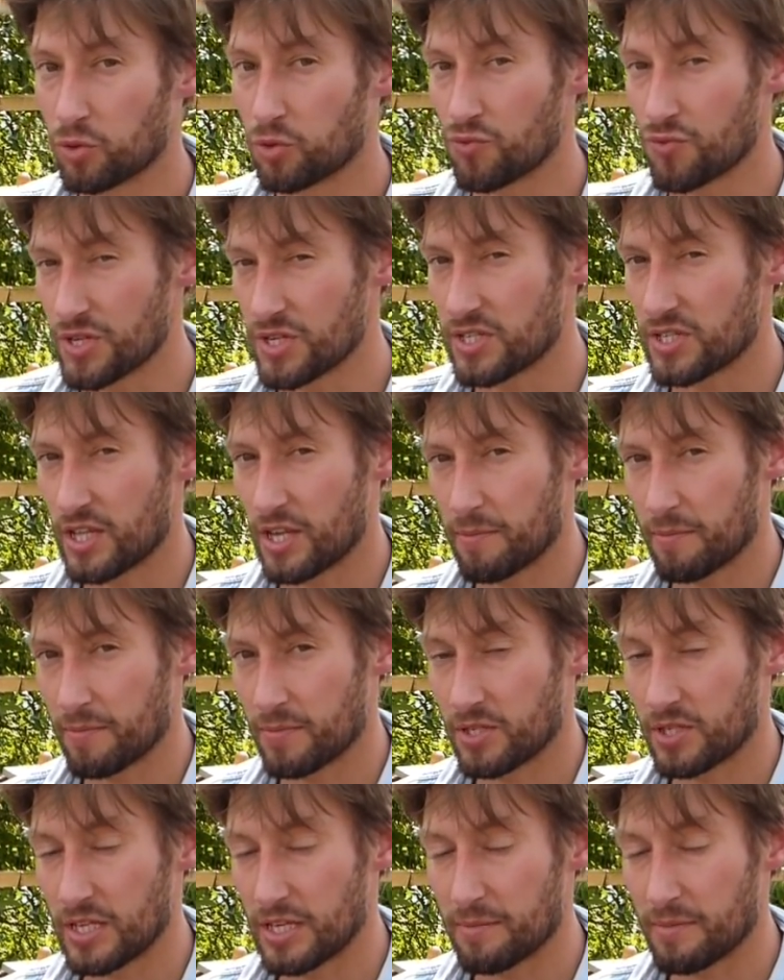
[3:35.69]
to
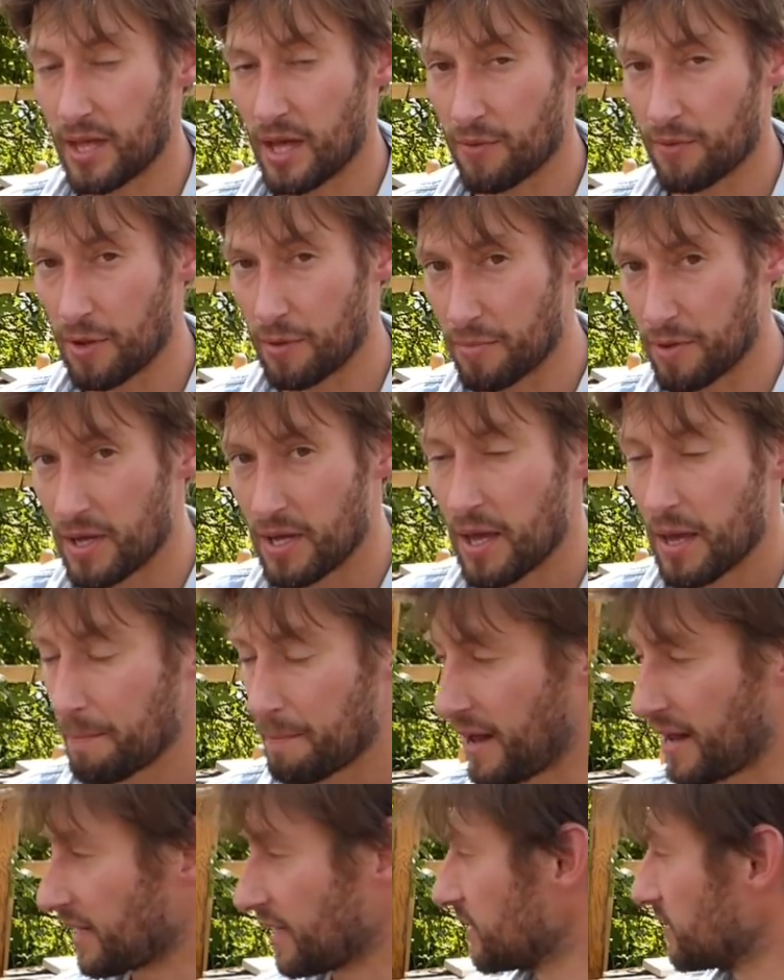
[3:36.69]
re-steam that rib
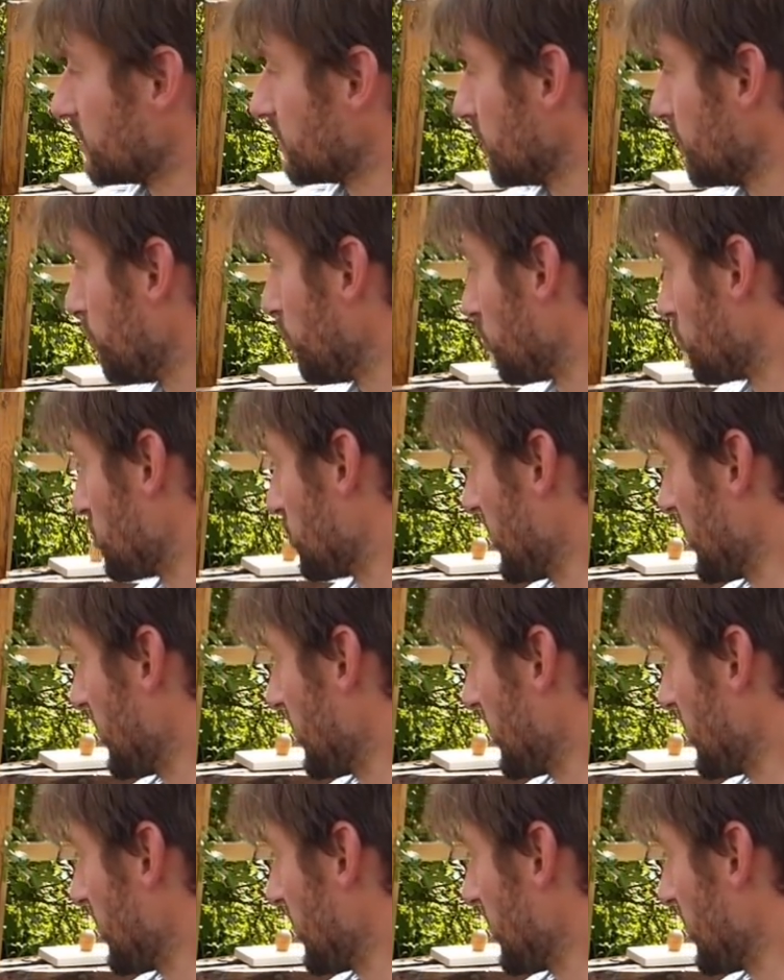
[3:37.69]
back into the boat.